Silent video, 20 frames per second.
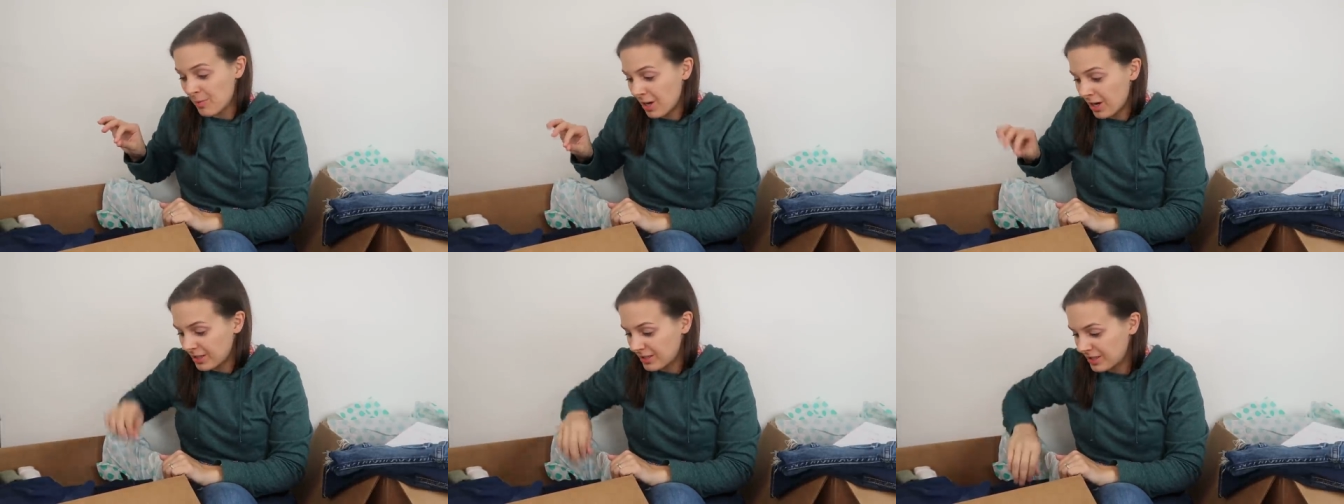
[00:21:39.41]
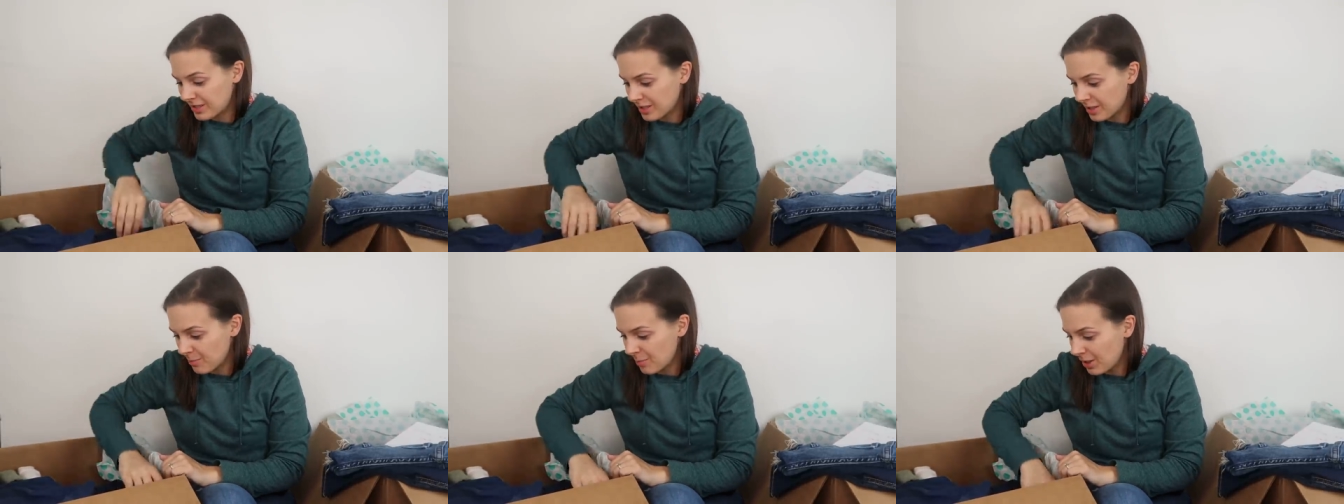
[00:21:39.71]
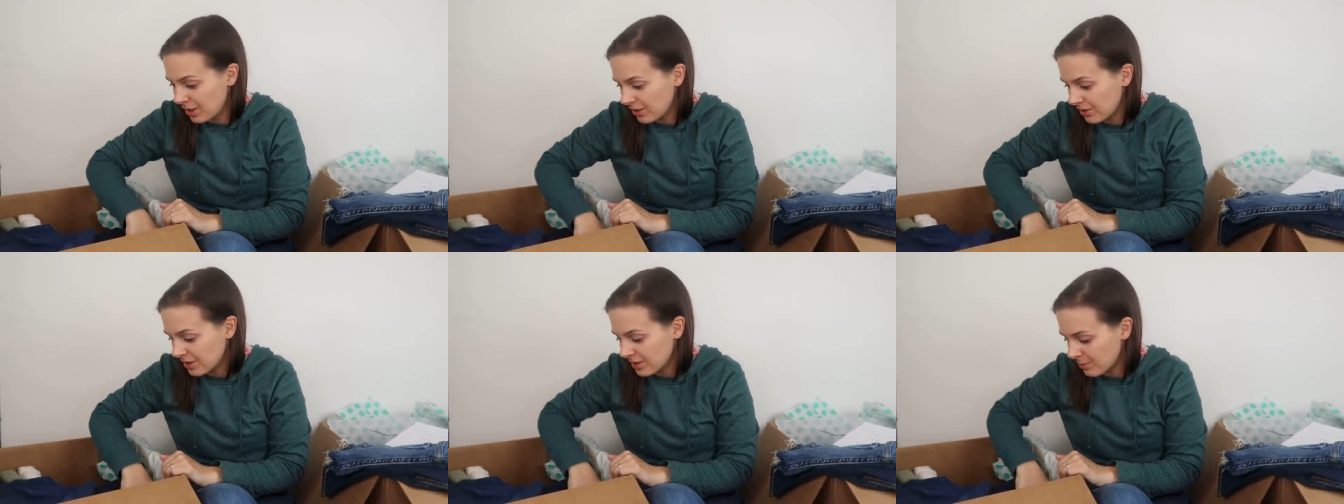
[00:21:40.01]
boxes
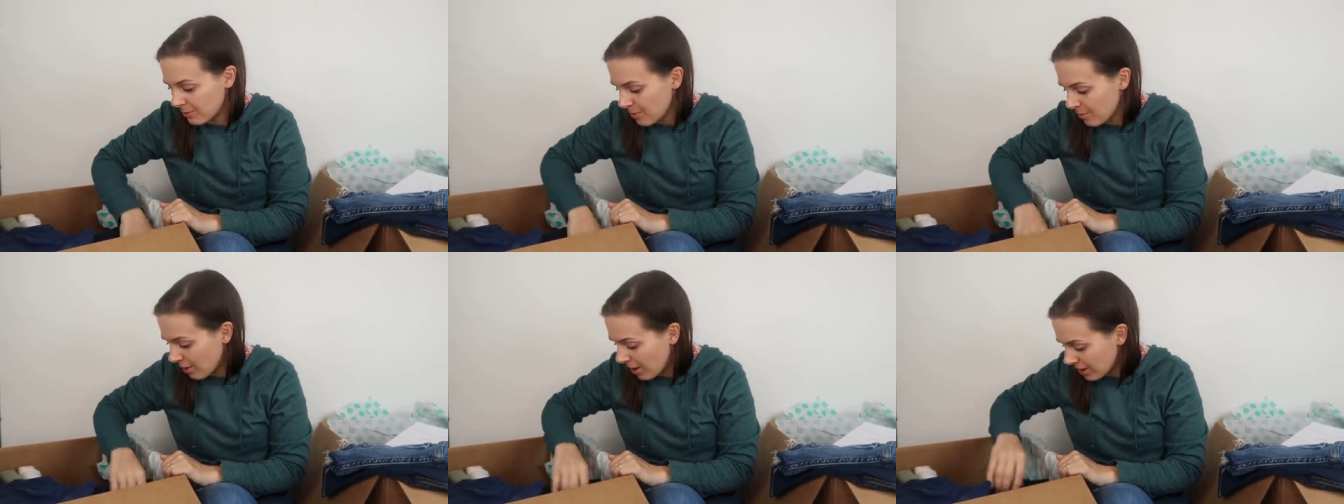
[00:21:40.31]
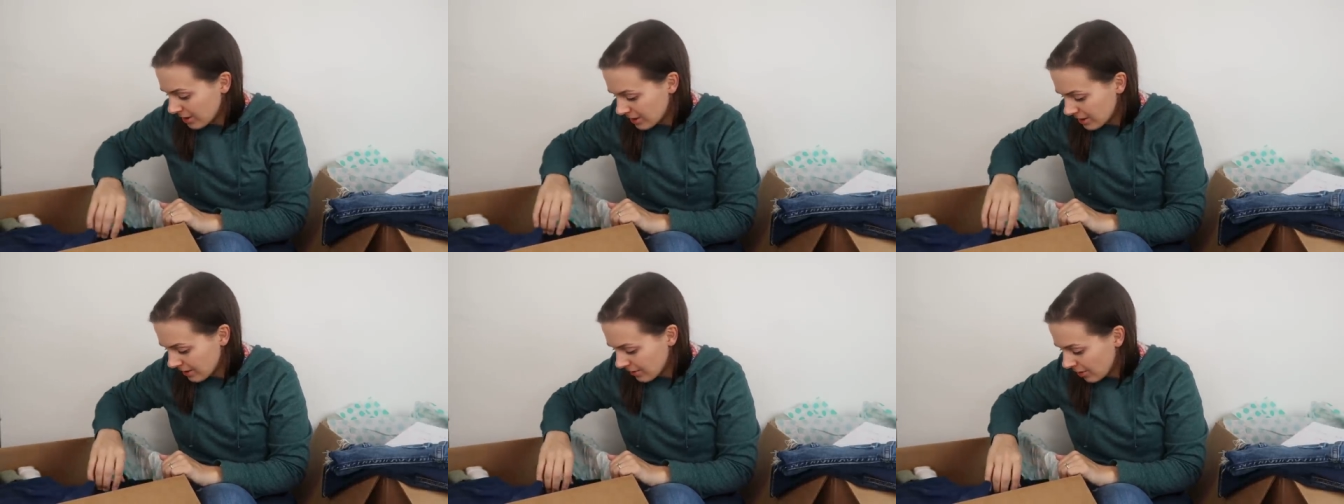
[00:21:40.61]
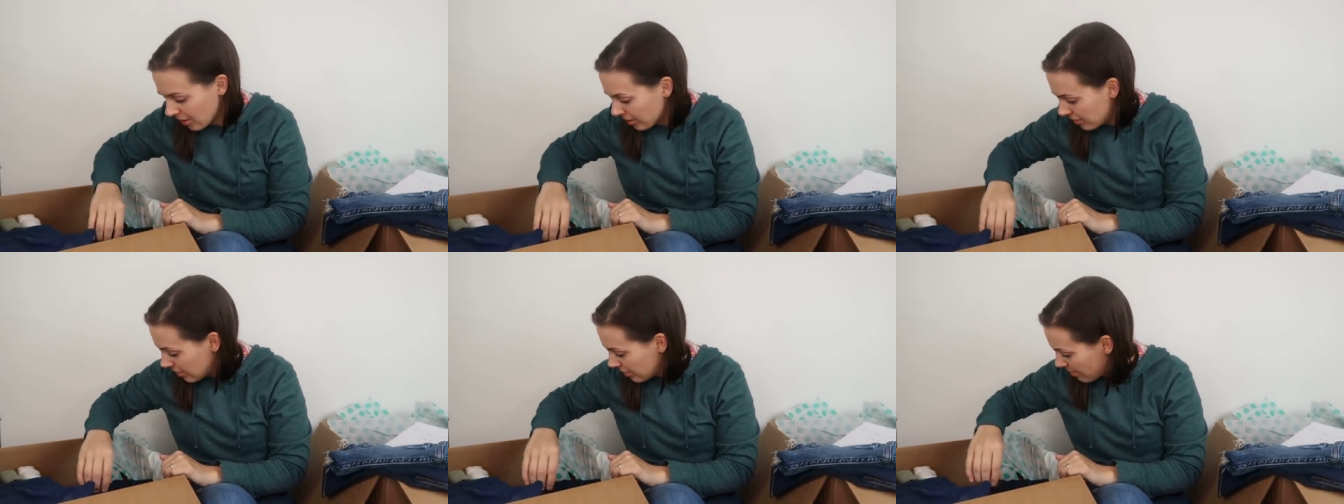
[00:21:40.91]
compared to some of the boxes I've
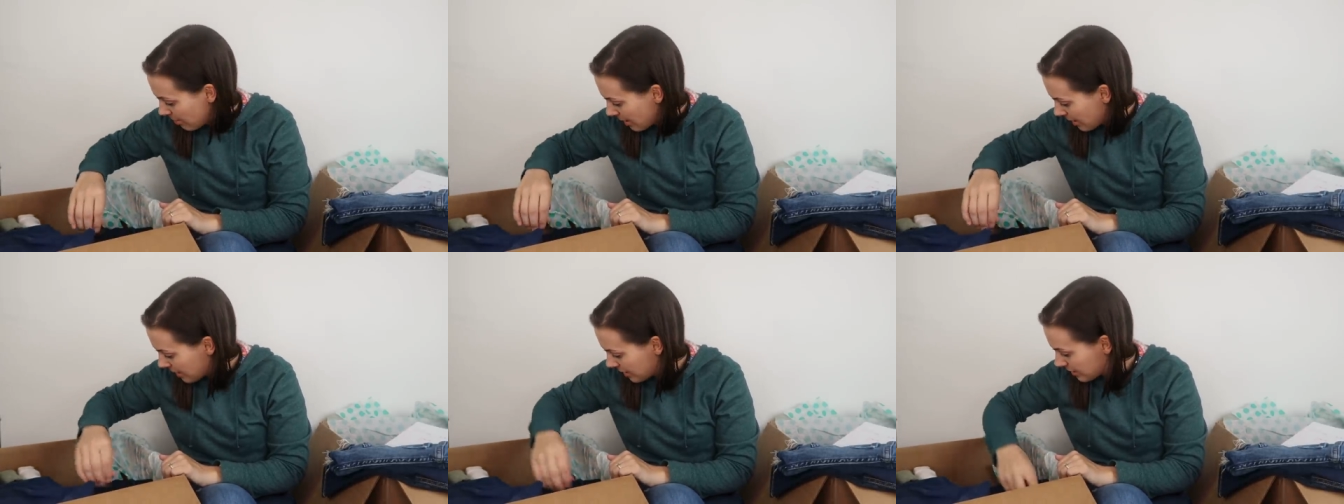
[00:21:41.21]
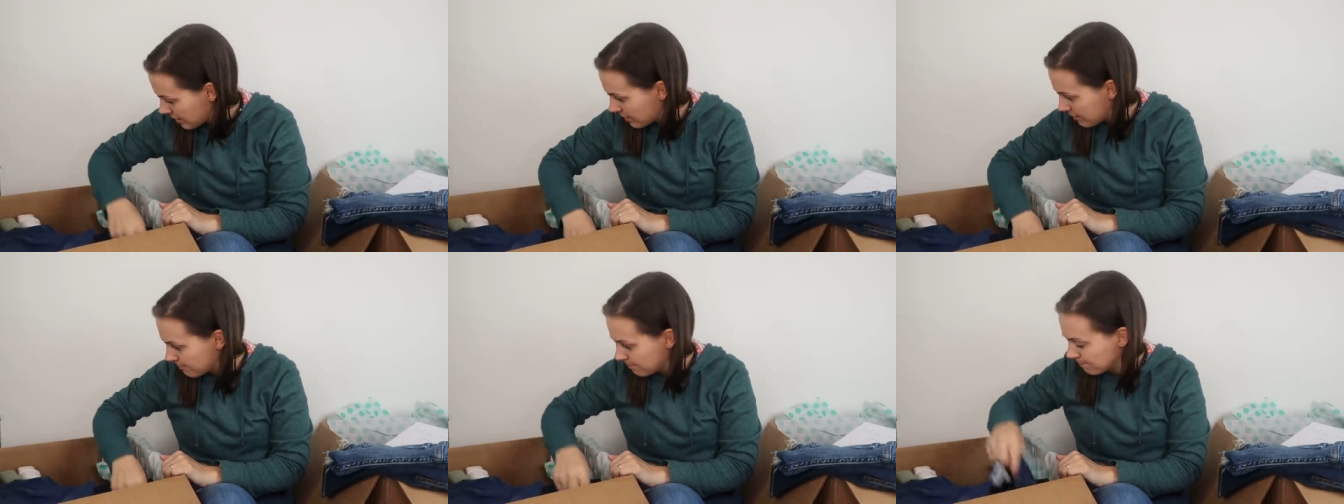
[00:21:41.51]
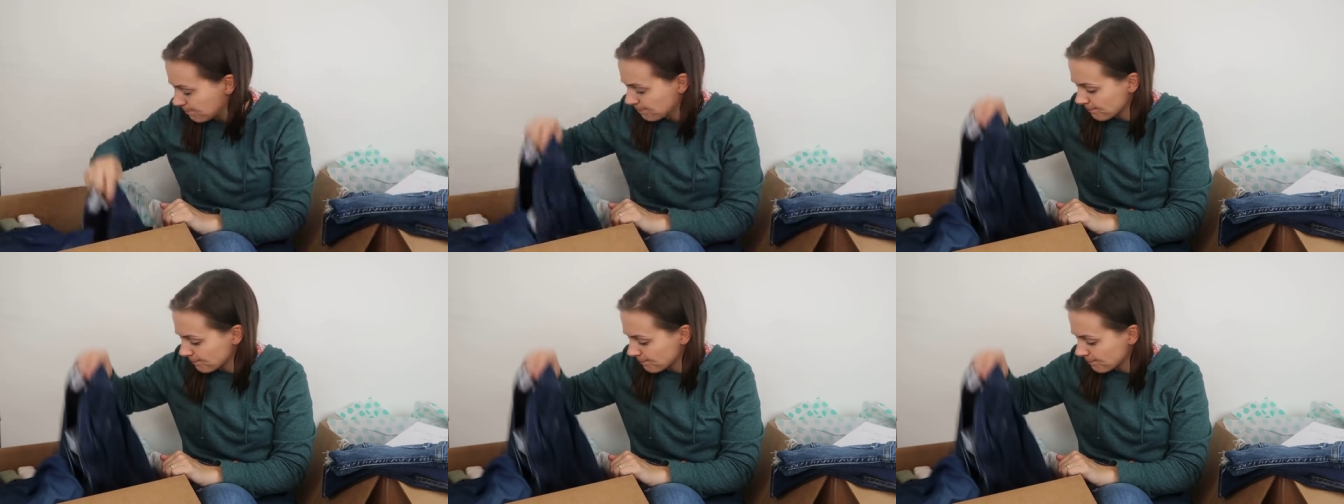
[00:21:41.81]
gotten in the past.